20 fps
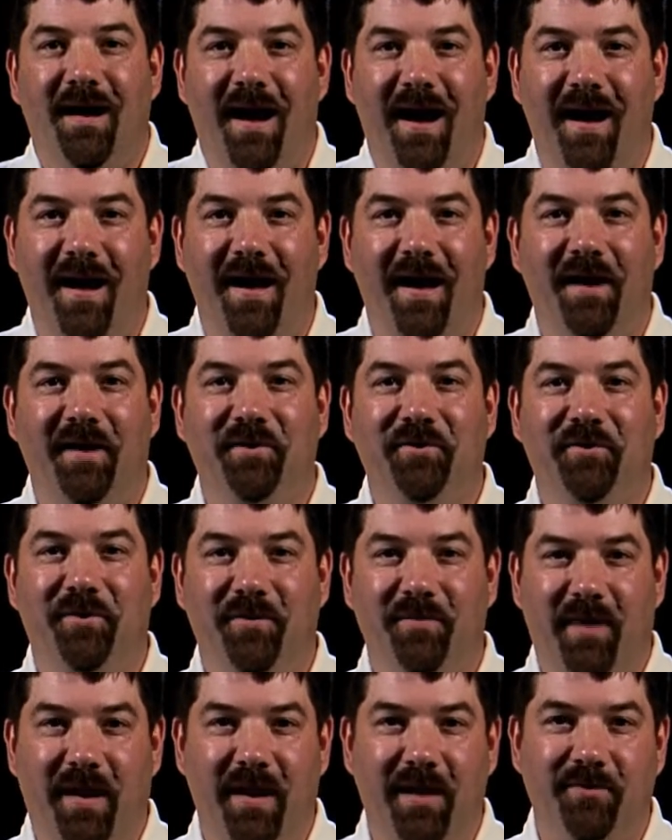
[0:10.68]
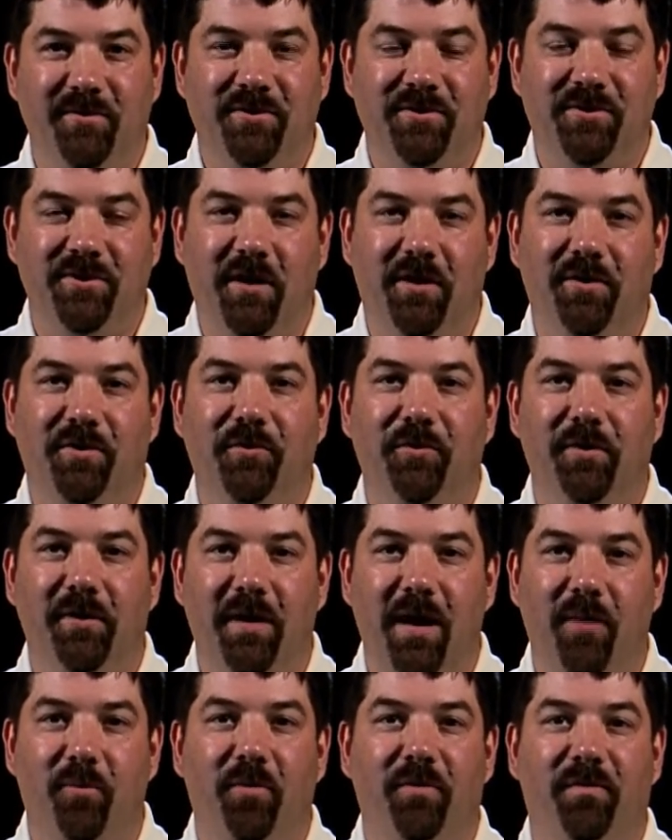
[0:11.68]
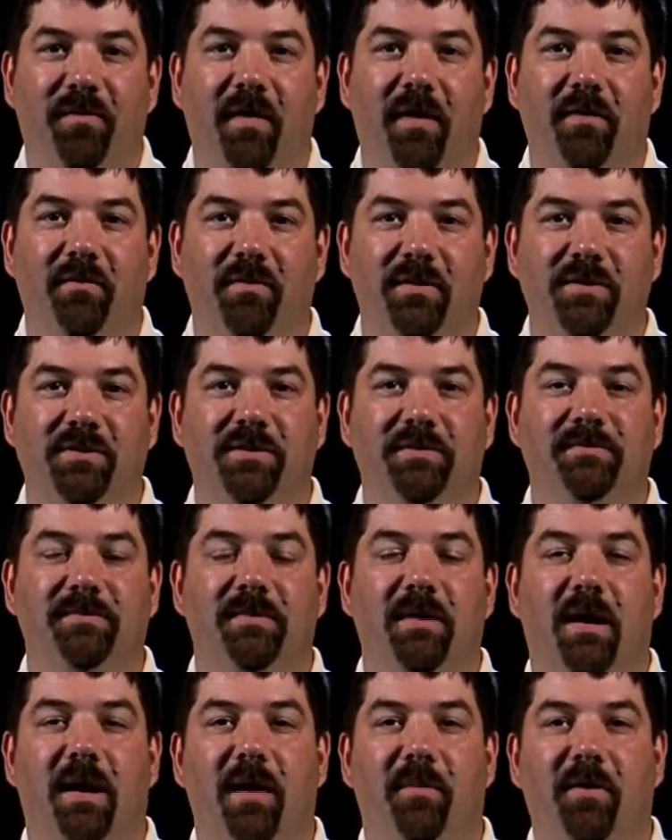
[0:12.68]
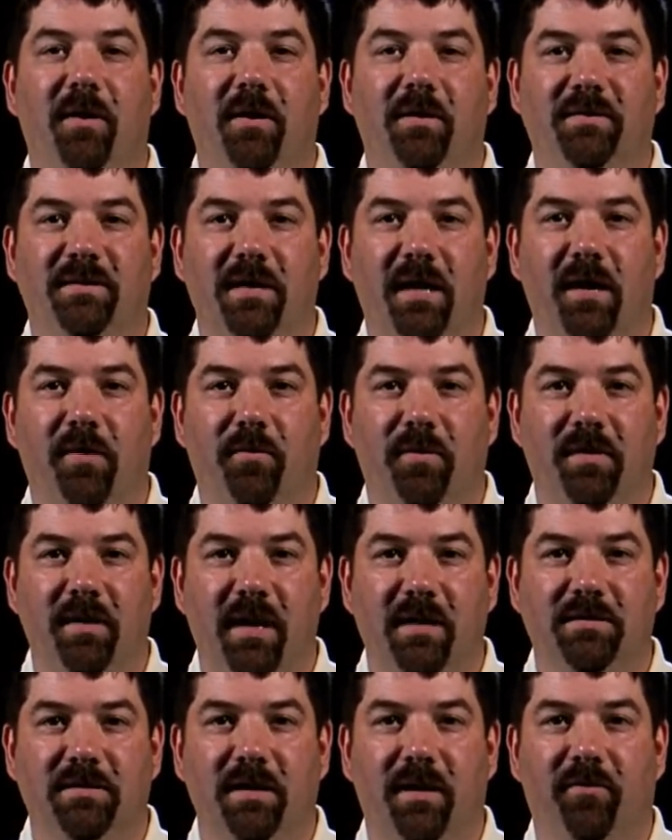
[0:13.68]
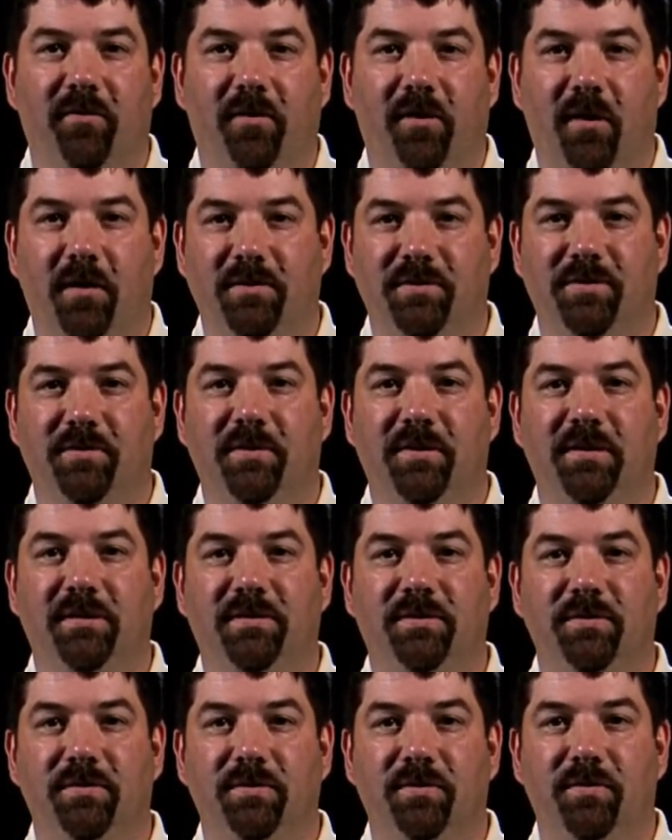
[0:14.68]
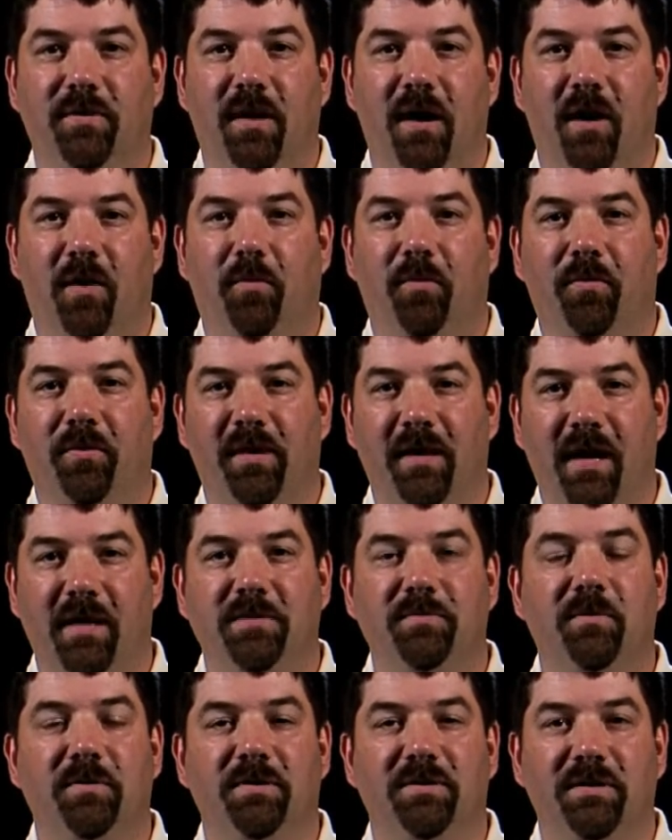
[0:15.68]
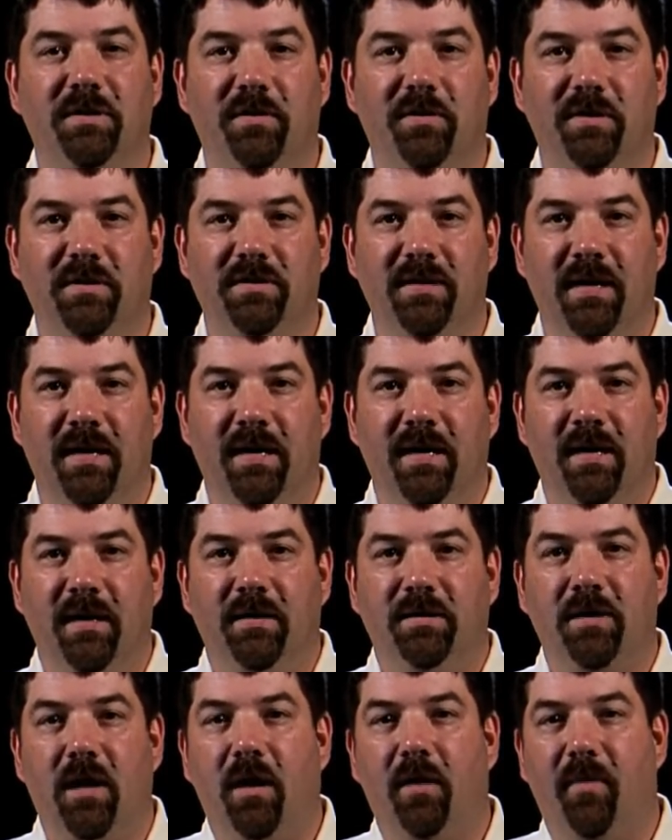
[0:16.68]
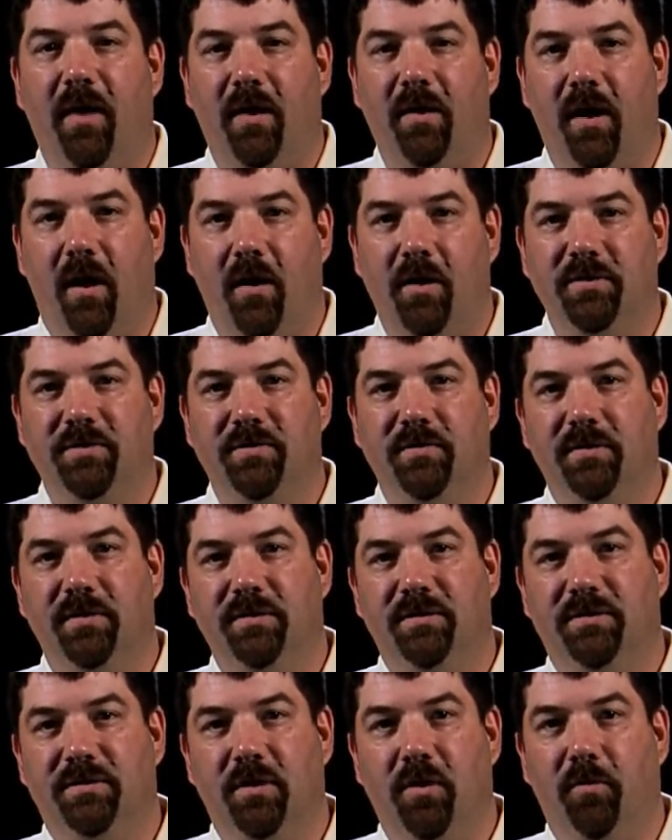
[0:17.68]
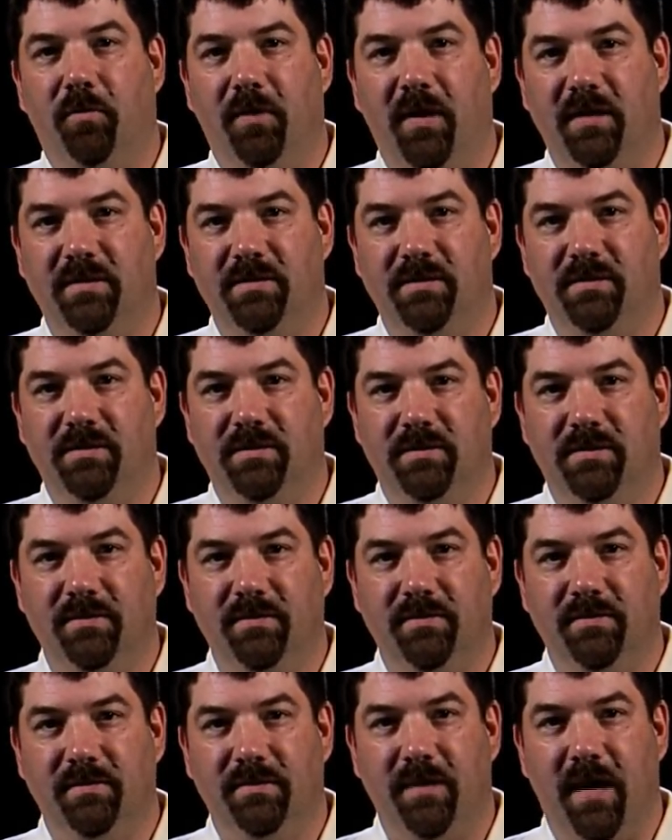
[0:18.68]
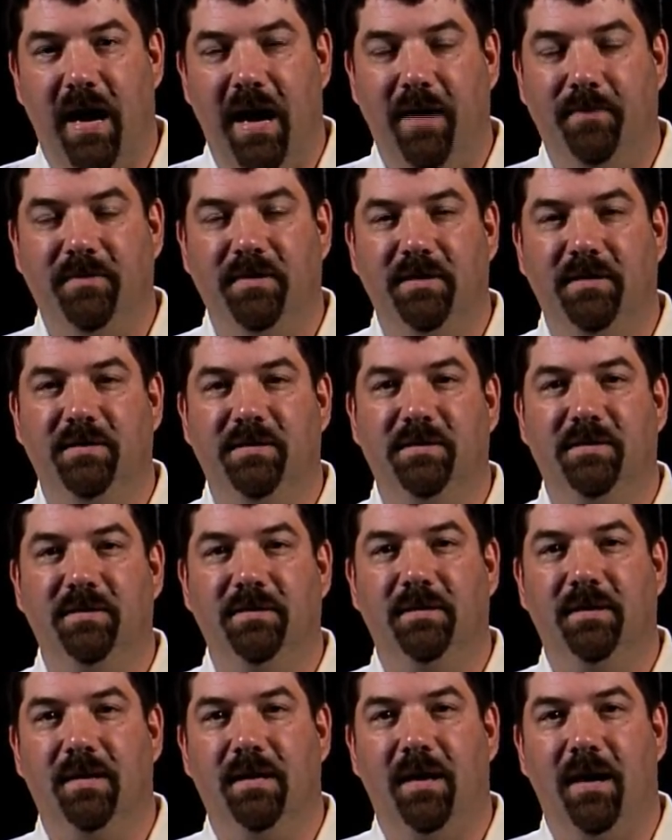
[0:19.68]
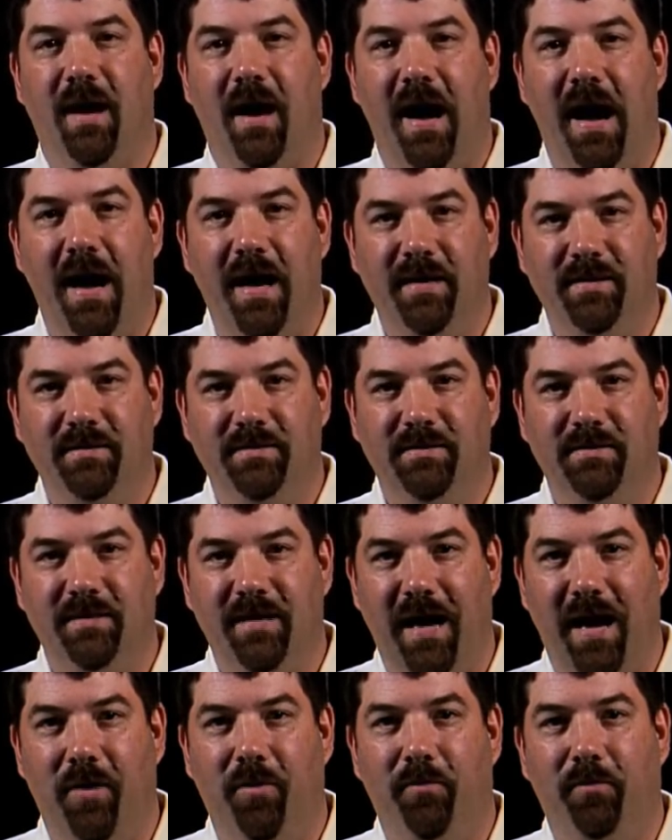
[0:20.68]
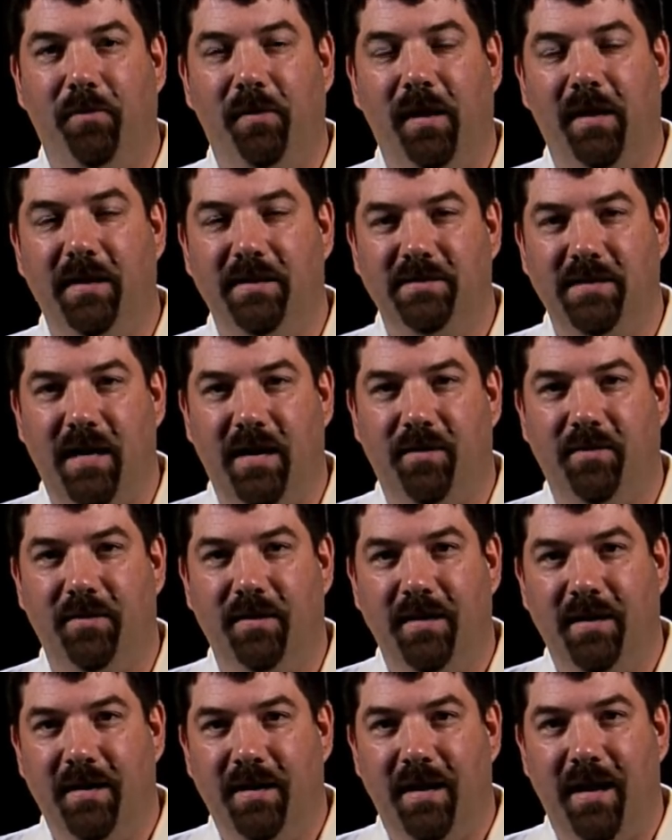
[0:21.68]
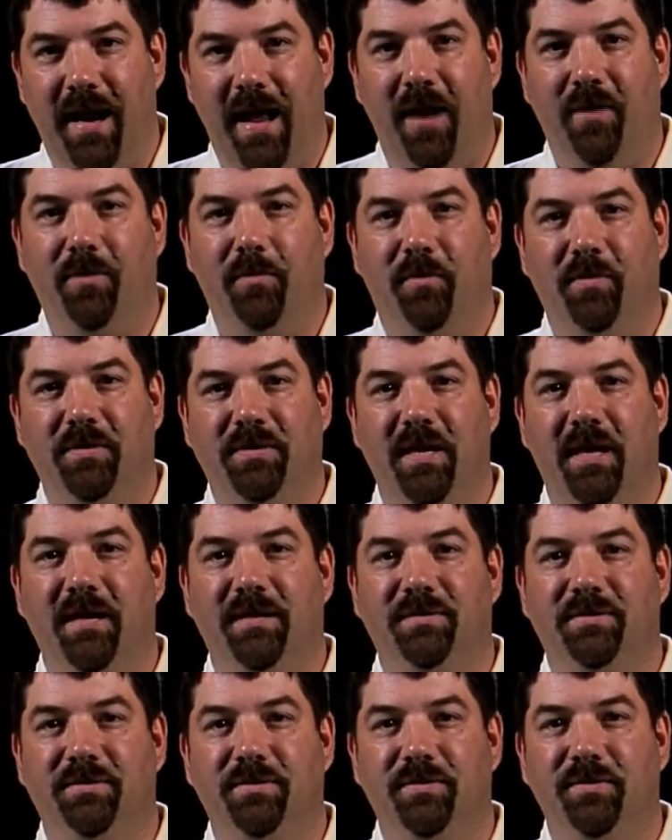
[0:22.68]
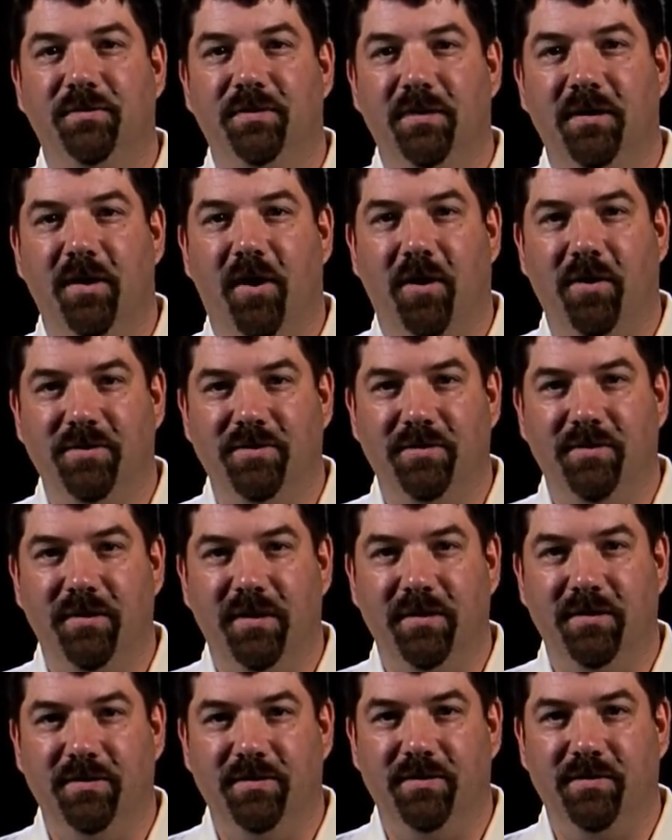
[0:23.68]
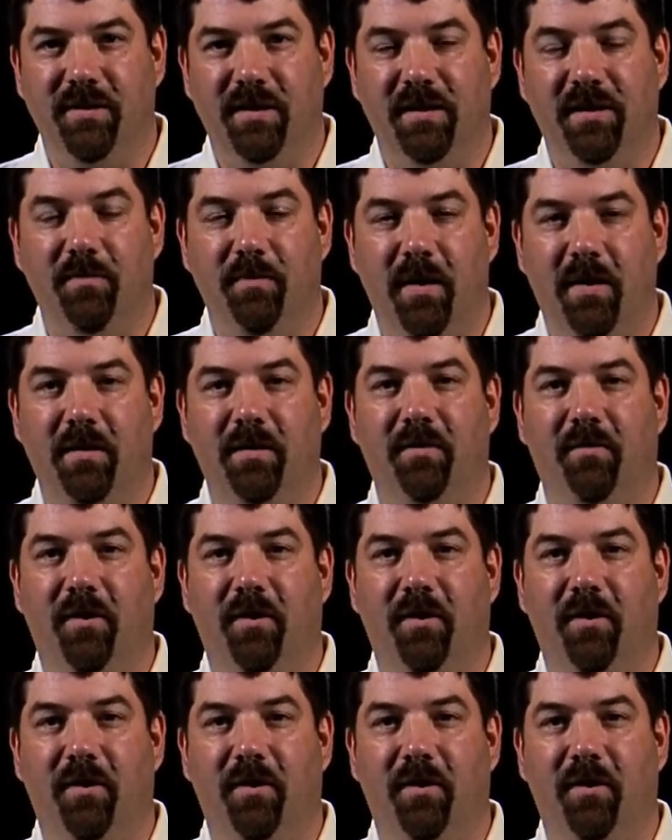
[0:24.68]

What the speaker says: Hi, how you doing? My name is Chuck Cooley. I'm with Feather Vision, and I'm here today with Next Level Archery to help with the expert series. Talk about archery scope lenses, optics, eyes, and how it plays out, how it pertains to the archery industry and competitive